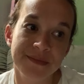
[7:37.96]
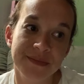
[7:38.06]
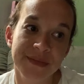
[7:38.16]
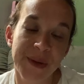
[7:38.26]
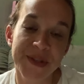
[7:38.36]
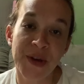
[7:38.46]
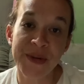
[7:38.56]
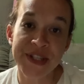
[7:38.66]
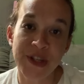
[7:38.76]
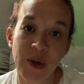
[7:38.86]
he was
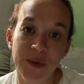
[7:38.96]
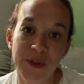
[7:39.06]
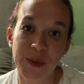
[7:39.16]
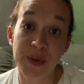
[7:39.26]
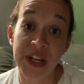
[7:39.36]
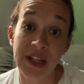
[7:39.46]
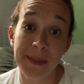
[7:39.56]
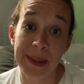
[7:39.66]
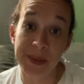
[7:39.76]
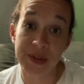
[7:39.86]
always known for bringing
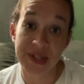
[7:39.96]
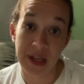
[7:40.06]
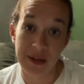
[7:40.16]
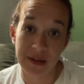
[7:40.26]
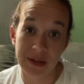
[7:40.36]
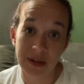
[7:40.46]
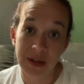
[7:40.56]
people together,